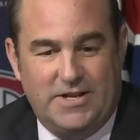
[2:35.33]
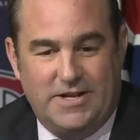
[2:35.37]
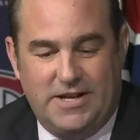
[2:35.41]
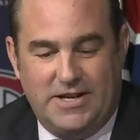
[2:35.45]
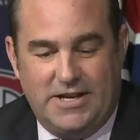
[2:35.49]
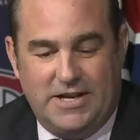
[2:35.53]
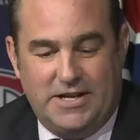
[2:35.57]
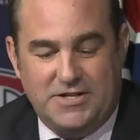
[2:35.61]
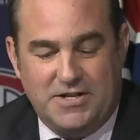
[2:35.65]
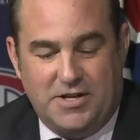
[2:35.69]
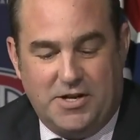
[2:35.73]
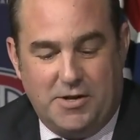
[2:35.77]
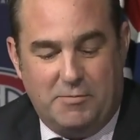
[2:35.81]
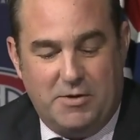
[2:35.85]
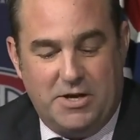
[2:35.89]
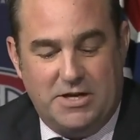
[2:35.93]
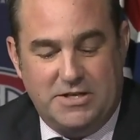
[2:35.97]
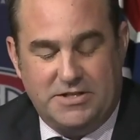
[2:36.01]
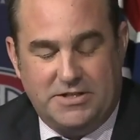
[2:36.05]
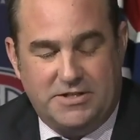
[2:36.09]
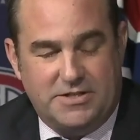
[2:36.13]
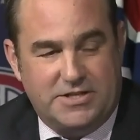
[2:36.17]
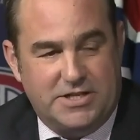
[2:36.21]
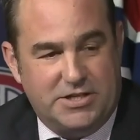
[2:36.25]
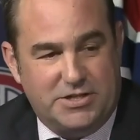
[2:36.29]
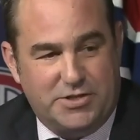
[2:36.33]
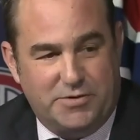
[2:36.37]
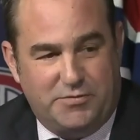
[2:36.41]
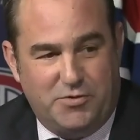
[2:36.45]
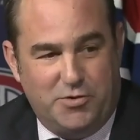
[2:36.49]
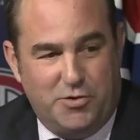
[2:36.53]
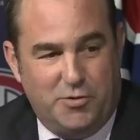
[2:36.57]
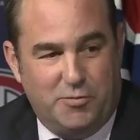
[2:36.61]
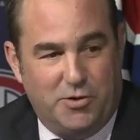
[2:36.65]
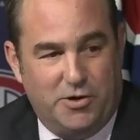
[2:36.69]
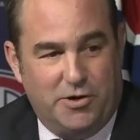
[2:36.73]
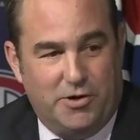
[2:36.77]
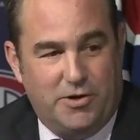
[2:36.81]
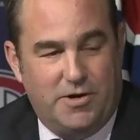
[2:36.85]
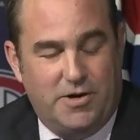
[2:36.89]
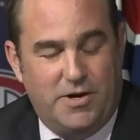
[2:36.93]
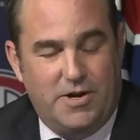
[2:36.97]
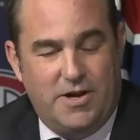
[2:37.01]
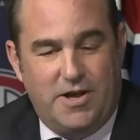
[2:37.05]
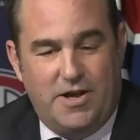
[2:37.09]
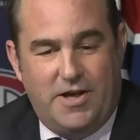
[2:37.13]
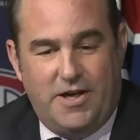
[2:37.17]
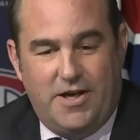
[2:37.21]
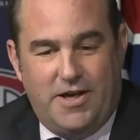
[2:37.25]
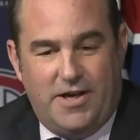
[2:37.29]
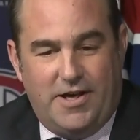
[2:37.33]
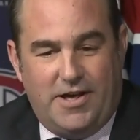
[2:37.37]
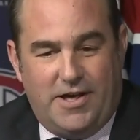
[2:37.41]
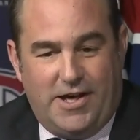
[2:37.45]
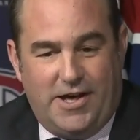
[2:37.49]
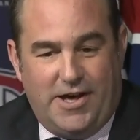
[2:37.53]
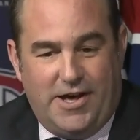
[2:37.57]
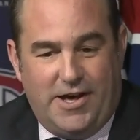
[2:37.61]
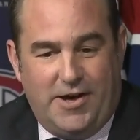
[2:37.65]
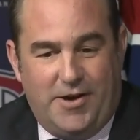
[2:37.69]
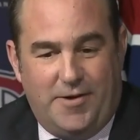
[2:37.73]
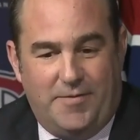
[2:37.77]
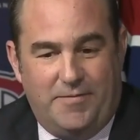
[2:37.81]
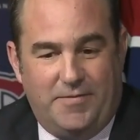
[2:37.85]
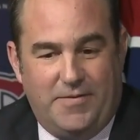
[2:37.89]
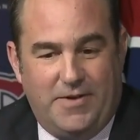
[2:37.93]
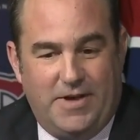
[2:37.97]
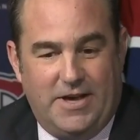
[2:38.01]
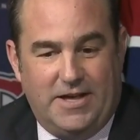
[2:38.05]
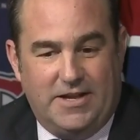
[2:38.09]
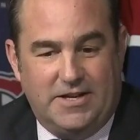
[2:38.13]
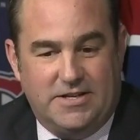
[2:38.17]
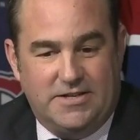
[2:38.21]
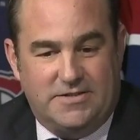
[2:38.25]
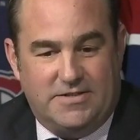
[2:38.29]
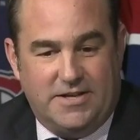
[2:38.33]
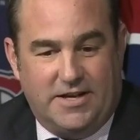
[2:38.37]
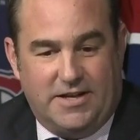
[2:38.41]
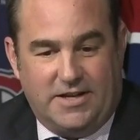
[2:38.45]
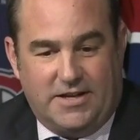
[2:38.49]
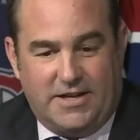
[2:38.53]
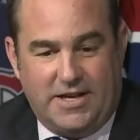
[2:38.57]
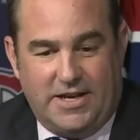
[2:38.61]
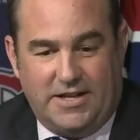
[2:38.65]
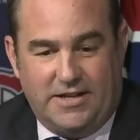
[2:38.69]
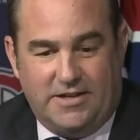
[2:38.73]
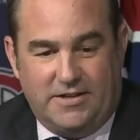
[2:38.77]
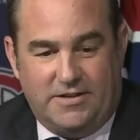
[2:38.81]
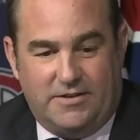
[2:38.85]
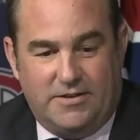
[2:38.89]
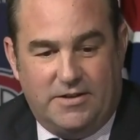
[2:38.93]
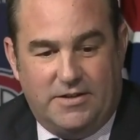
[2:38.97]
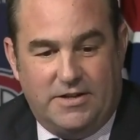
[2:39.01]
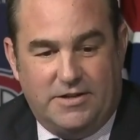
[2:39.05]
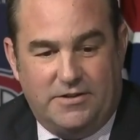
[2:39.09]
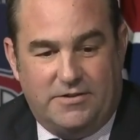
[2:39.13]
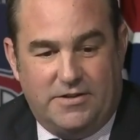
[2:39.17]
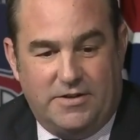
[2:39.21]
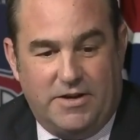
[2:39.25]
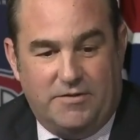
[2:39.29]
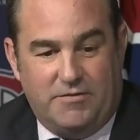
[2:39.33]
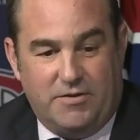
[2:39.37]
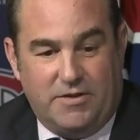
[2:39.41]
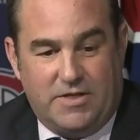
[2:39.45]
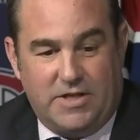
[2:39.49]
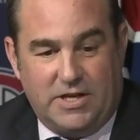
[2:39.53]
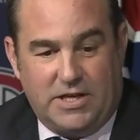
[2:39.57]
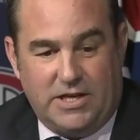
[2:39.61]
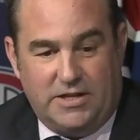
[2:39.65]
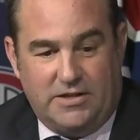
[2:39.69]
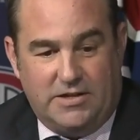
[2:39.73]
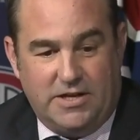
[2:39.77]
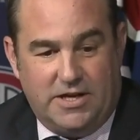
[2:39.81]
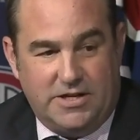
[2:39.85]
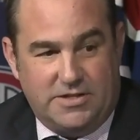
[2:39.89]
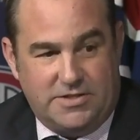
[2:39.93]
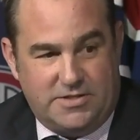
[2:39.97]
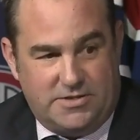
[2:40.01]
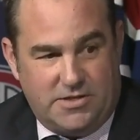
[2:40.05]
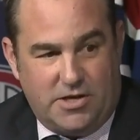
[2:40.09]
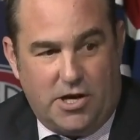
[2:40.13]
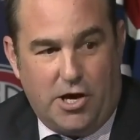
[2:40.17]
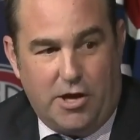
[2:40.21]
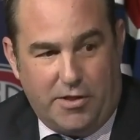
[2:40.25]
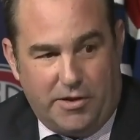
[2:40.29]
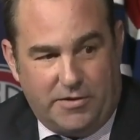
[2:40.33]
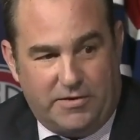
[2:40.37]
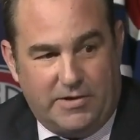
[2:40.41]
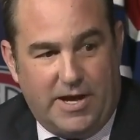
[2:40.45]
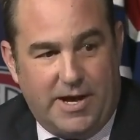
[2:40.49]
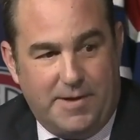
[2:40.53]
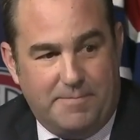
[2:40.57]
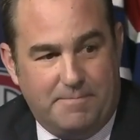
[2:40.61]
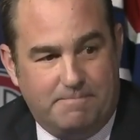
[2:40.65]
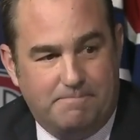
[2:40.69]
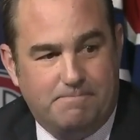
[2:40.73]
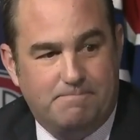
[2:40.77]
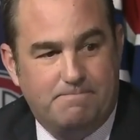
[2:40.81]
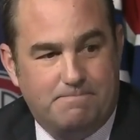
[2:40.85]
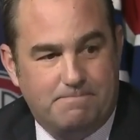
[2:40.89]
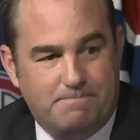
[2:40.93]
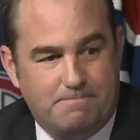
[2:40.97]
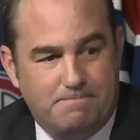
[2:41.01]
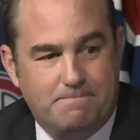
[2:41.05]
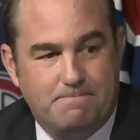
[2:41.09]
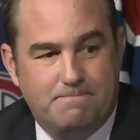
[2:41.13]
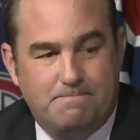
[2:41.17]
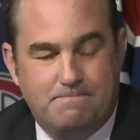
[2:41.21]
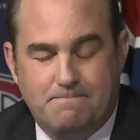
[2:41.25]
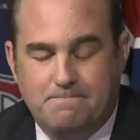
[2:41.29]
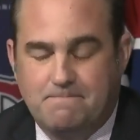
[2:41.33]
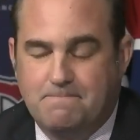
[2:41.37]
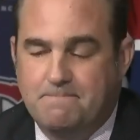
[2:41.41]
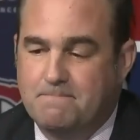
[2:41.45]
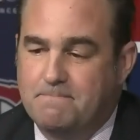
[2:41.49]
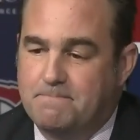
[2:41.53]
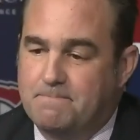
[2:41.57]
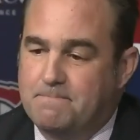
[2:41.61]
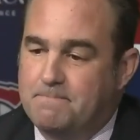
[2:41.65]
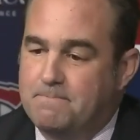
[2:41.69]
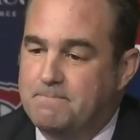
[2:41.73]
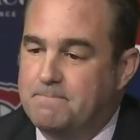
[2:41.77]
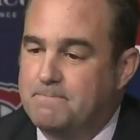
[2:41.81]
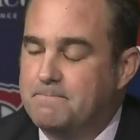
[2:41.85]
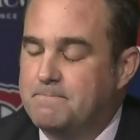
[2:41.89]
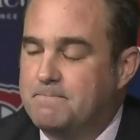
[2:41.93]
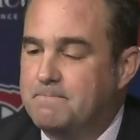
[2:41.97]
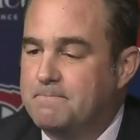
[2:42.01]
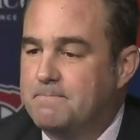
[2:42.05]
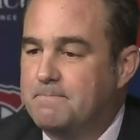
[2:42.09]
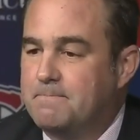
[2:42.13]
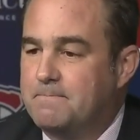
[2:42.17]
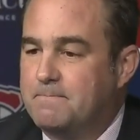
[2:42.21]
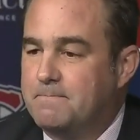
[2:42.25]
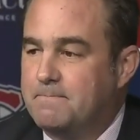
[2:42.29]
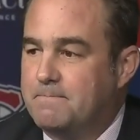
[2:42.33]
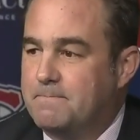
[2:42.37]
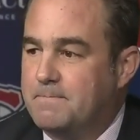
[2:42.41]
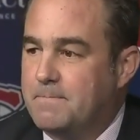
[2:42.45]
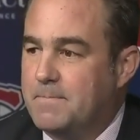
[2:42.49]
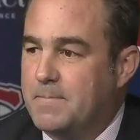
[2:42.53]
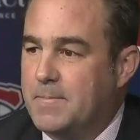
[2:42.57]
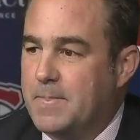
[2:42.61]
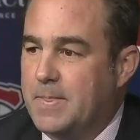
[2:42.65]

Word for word: He has an amazing sense of humor, um, and he's dedicated to everything he does all the time. Jean-François.